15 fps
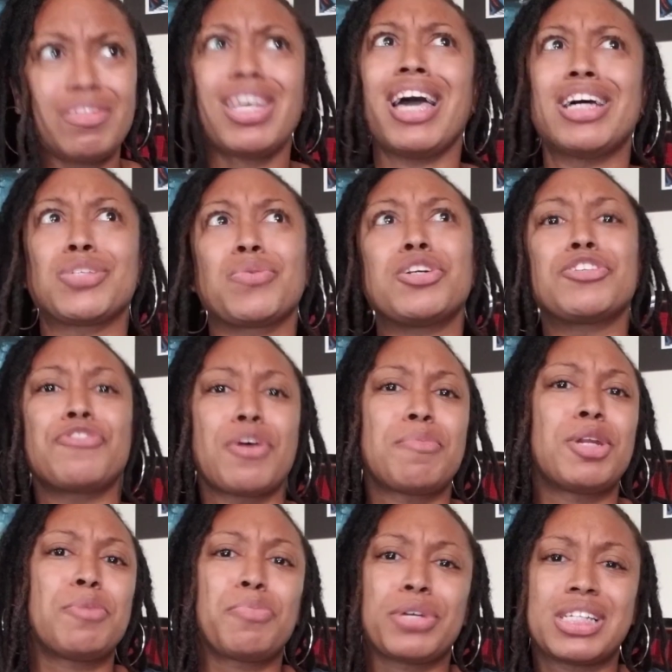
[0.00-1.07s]
as well as
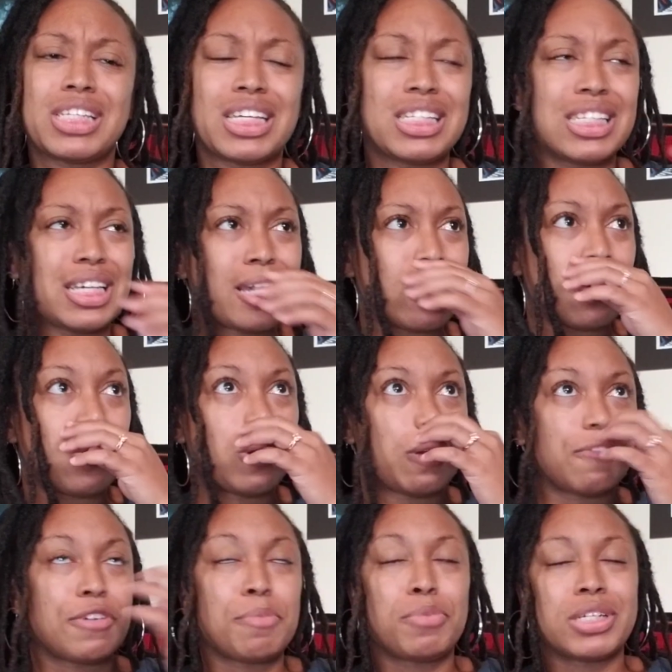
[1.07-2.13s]
feminine presenting or
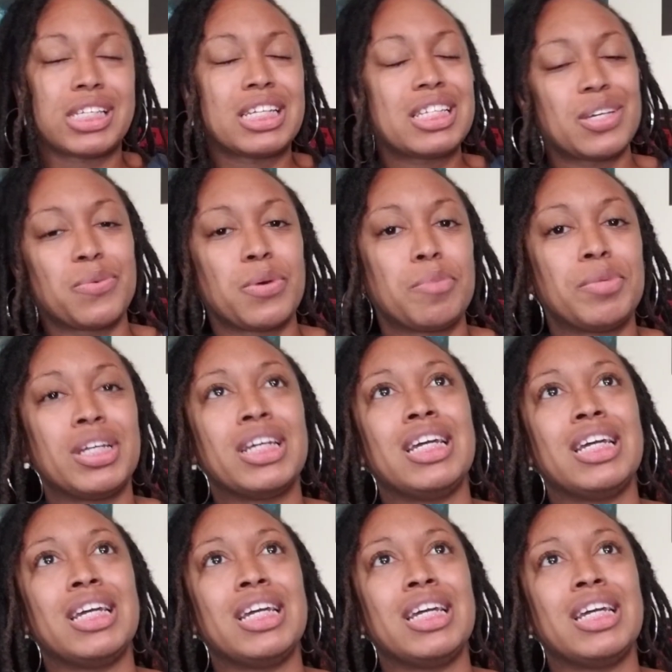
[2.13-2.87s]
femme presenting women.